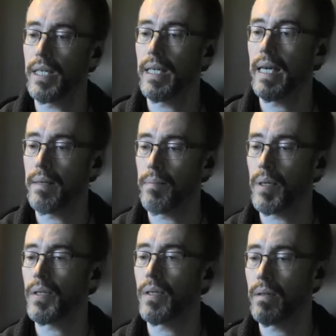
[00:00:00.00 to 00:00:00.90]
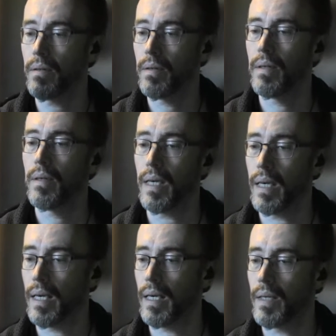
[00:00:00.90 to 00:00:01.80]
and that will be 100
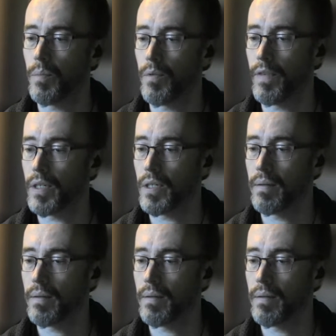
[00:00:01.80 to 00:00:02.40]
hours of